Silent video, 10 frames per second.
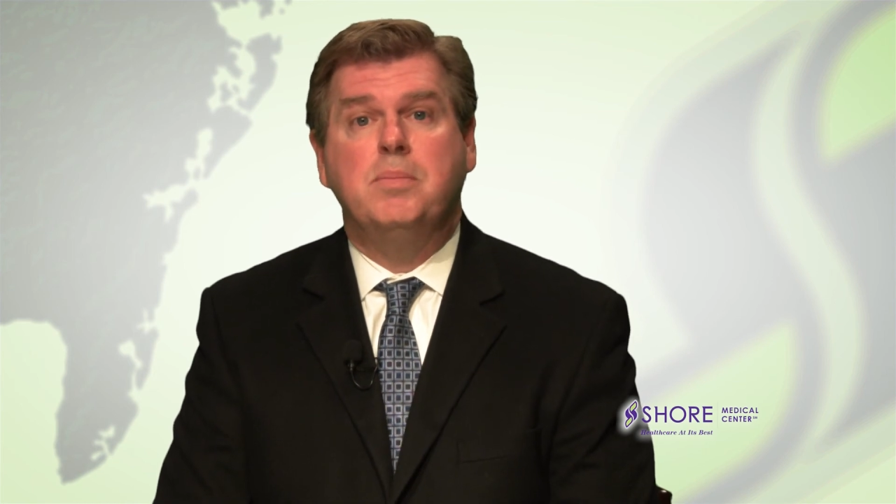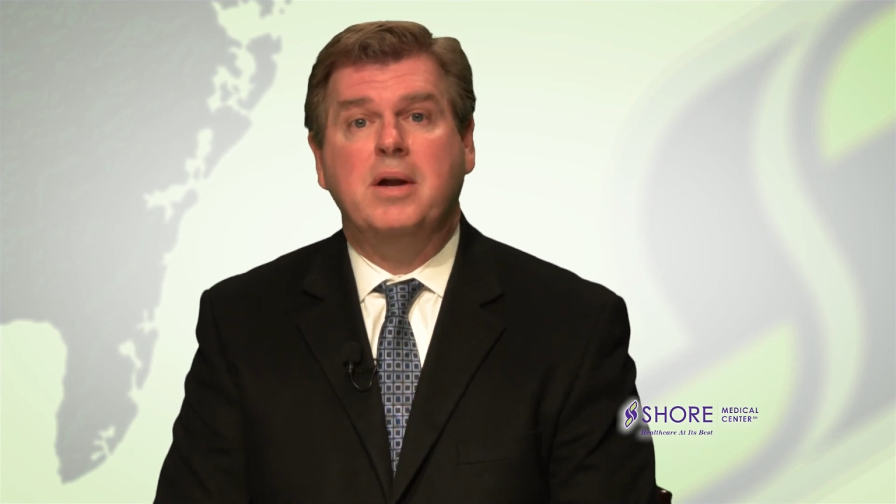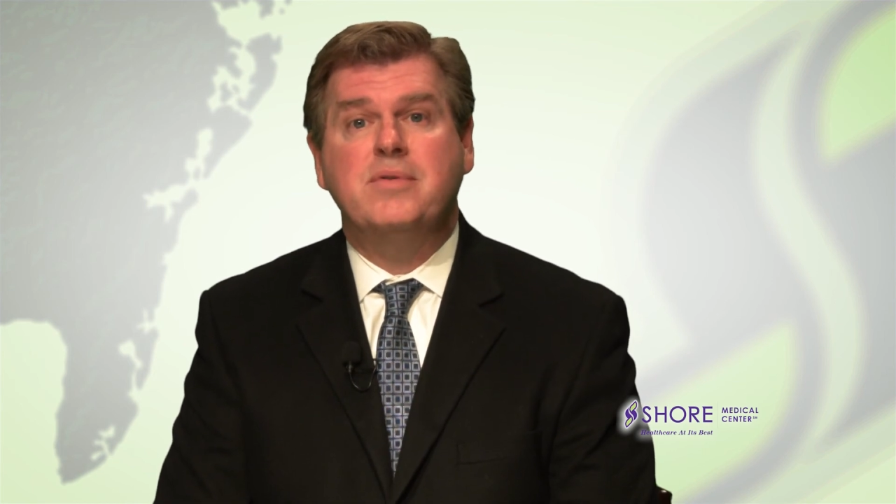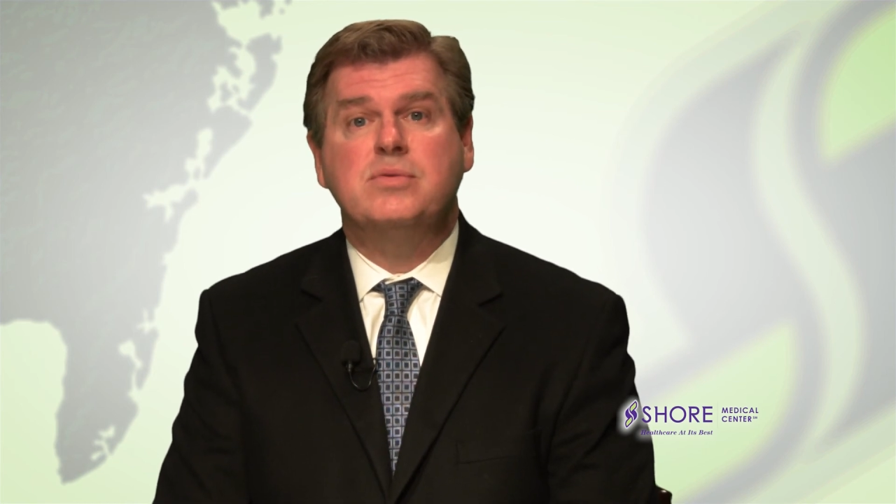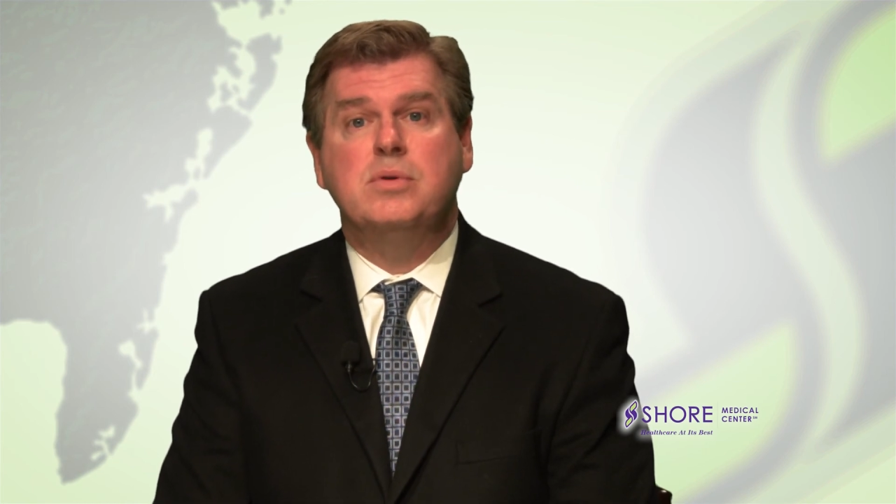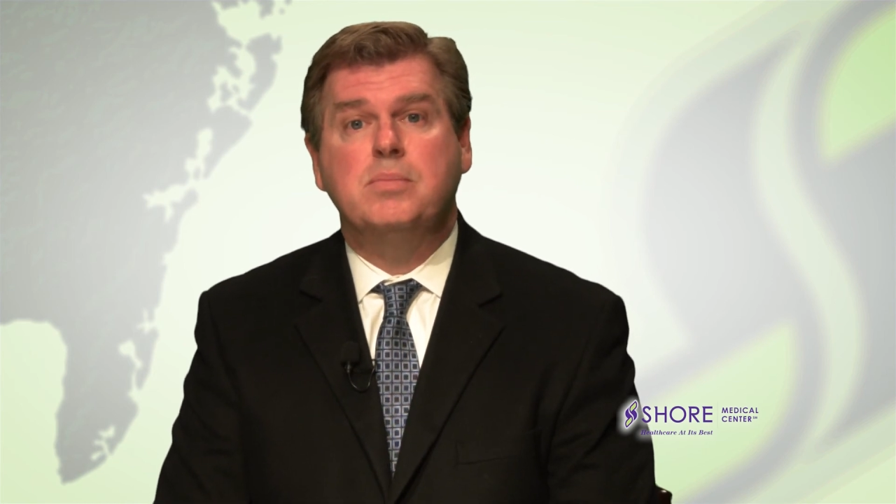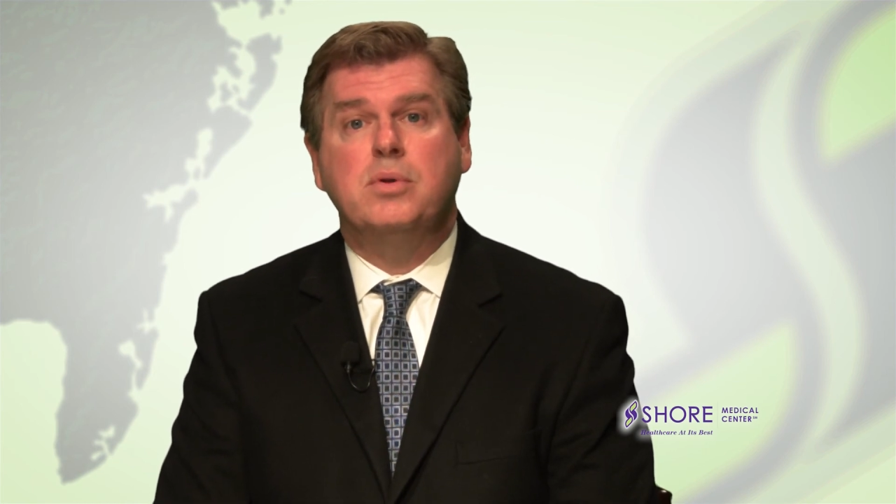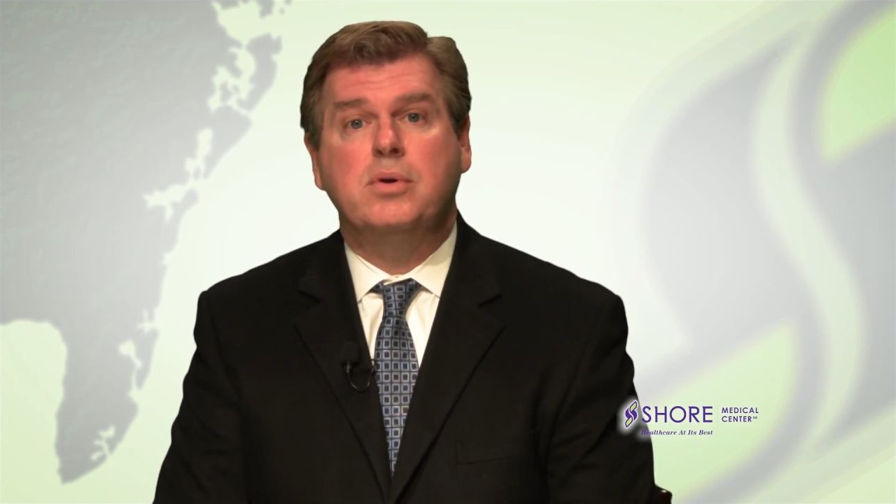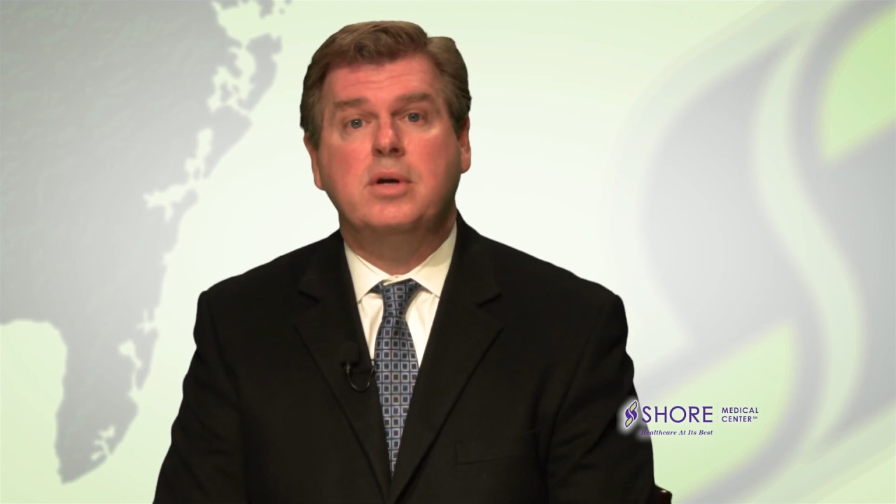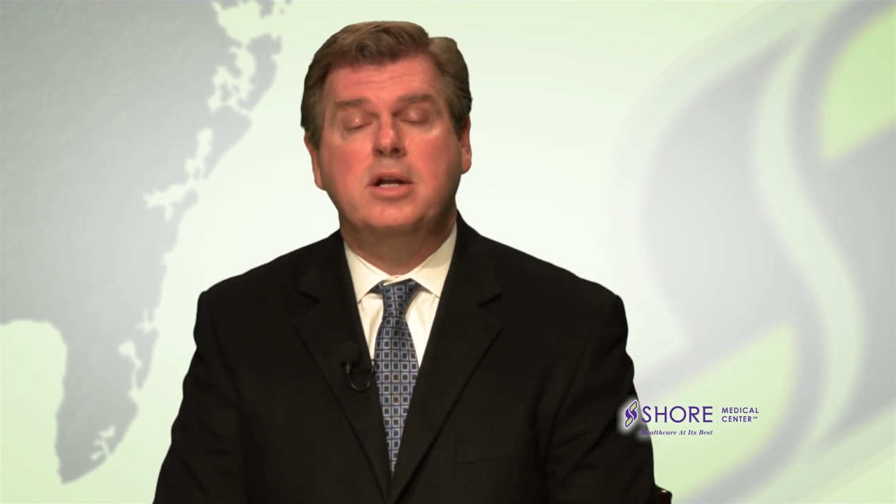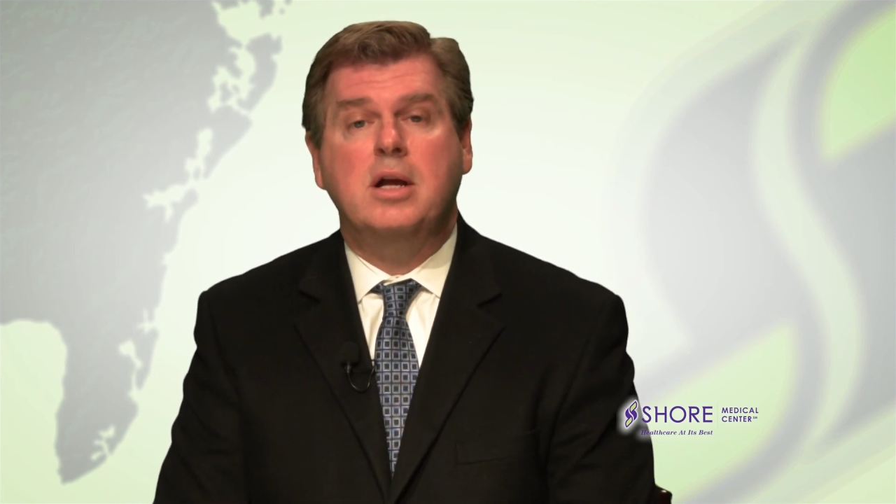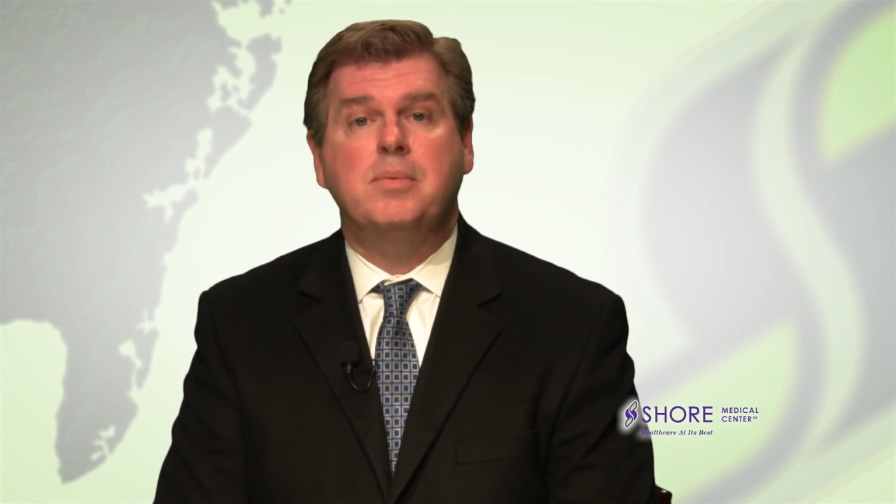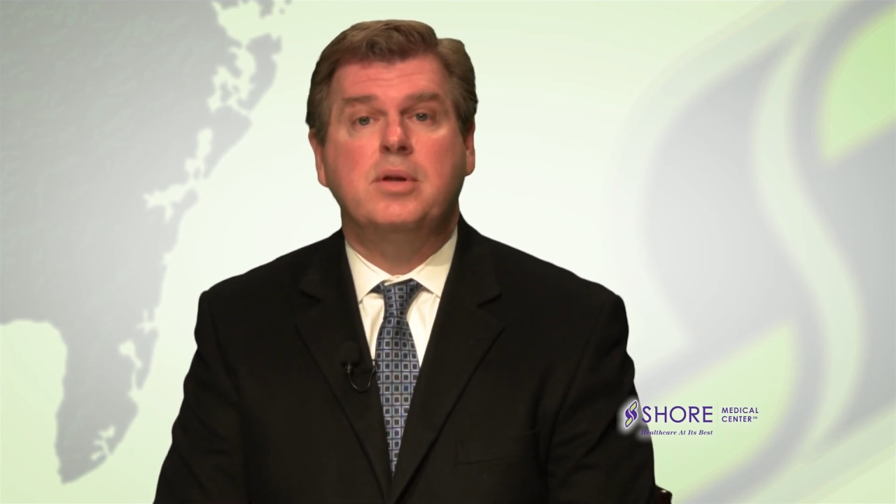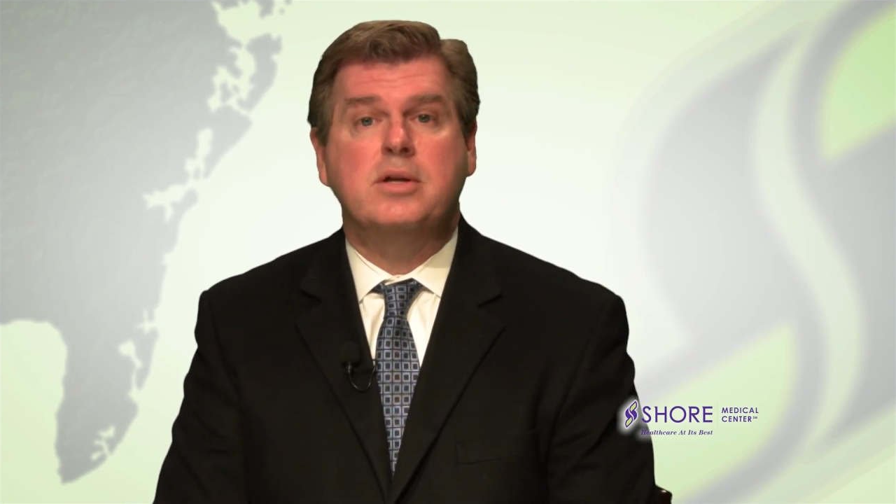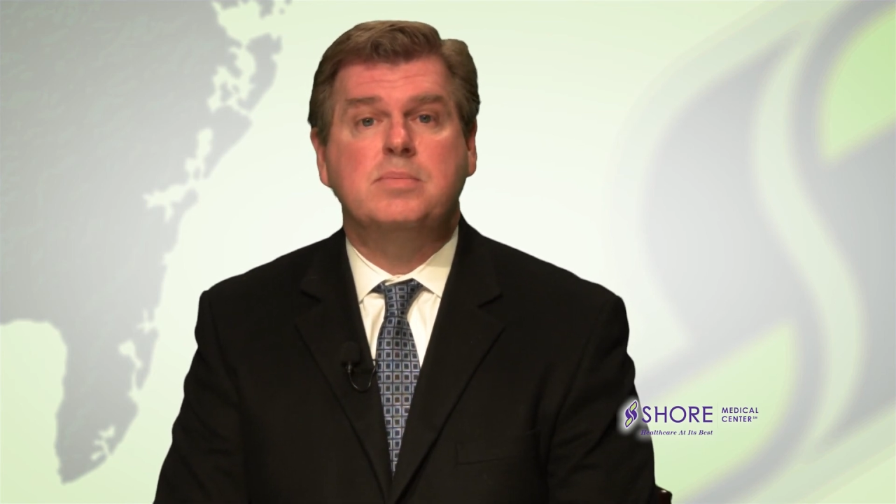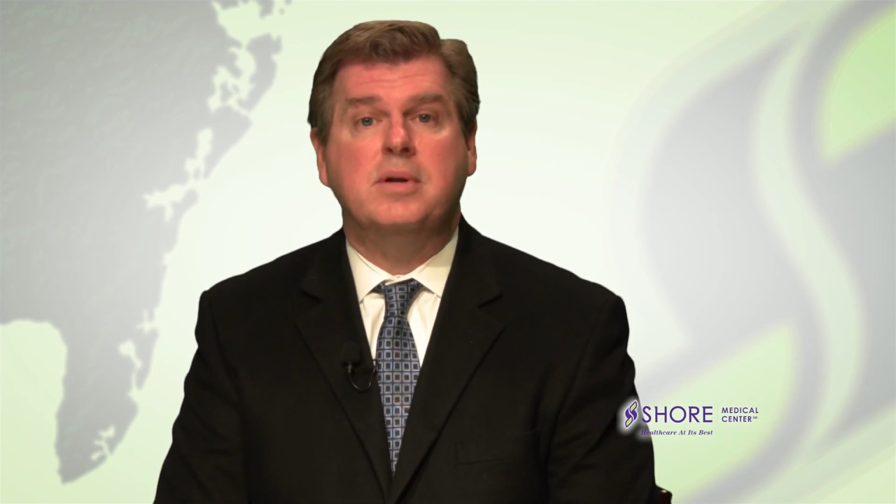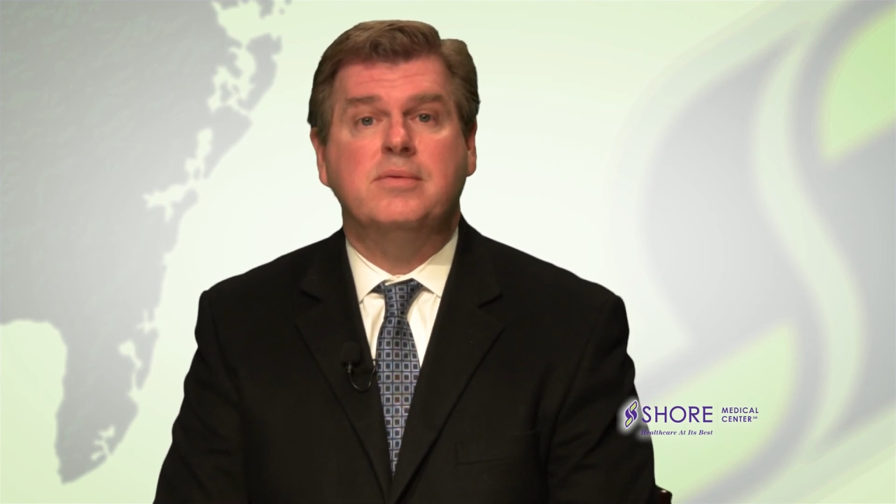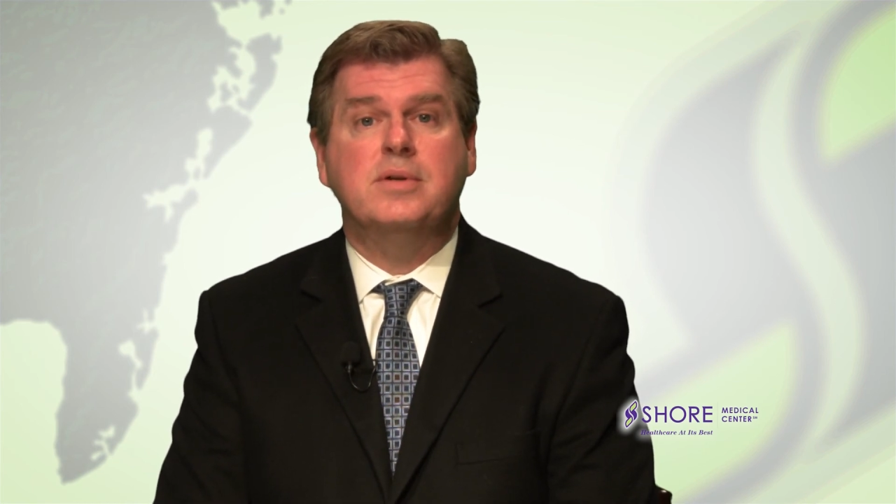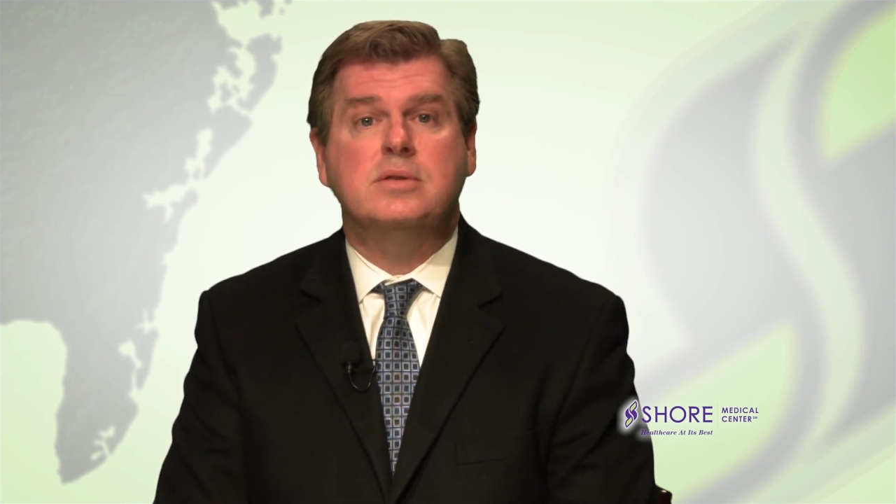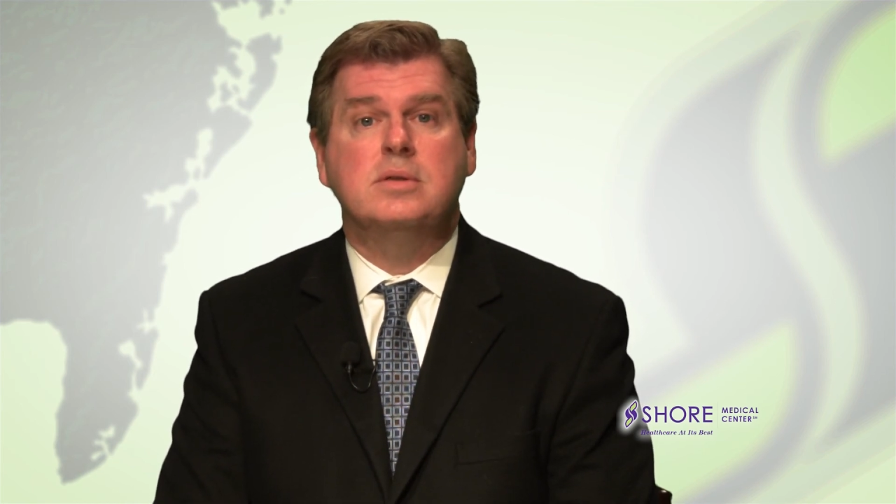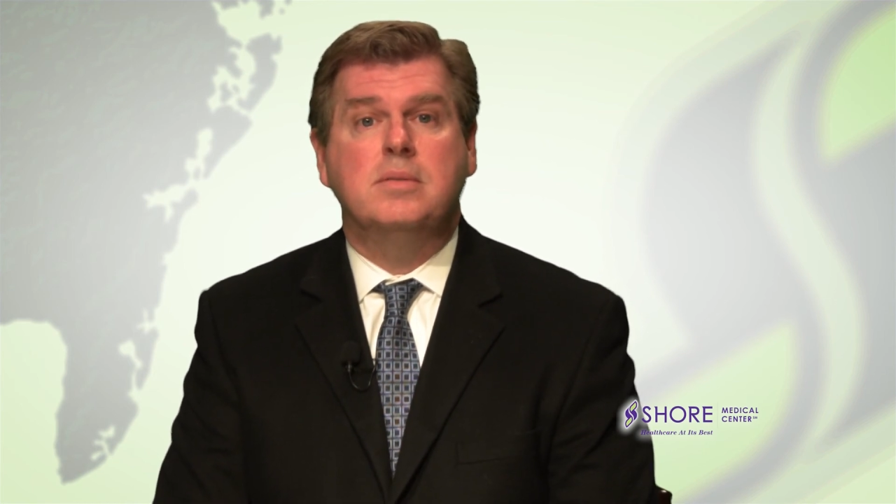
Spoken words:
benefits from your employer and end up with less benefits.